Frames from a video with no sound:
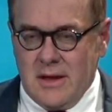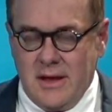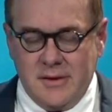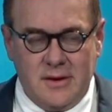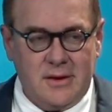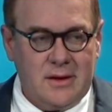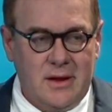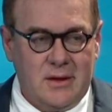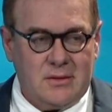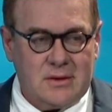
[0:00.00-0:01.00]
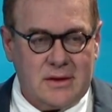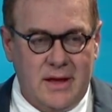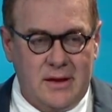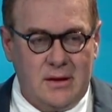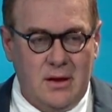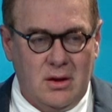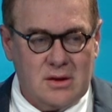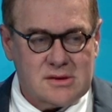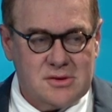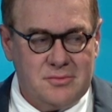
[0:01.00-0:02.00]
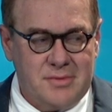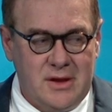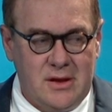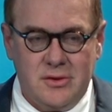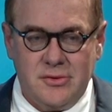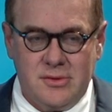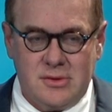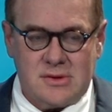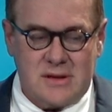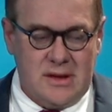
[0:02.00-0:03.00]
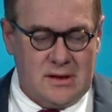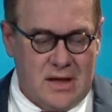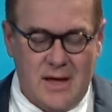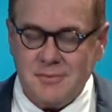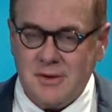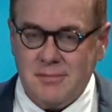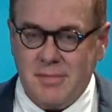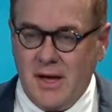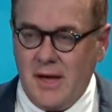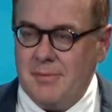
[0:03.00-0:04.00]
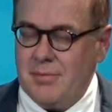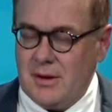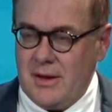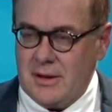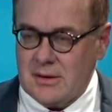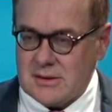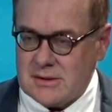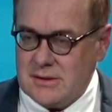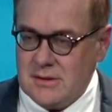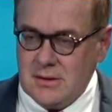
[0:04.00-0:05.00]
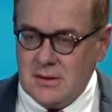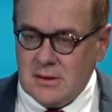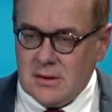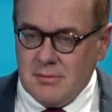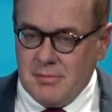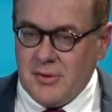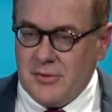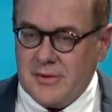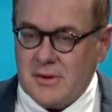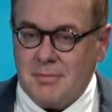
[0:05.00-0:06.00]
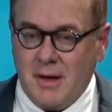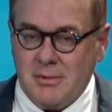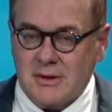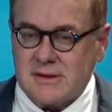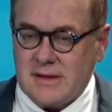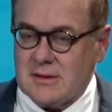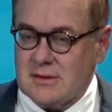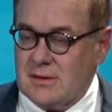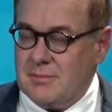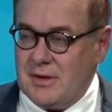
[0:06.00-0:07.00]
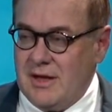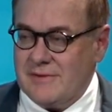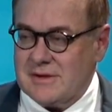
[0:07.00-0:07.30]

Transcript: and that it can also be used and adopted by players both in the public sector and the private